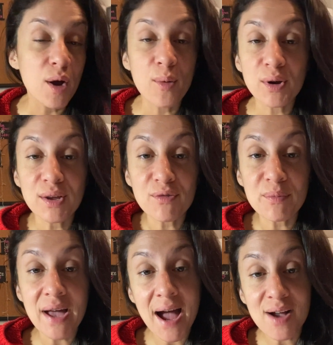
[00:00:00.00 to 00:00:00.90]
Working from
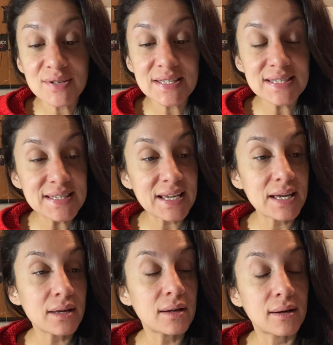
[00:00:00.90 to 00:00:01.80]
the house
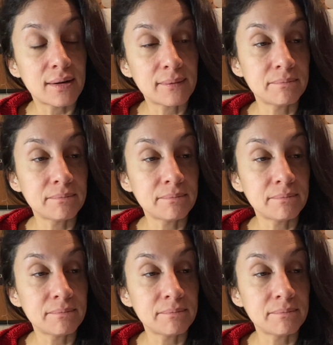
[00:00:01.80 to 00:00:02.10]
today. I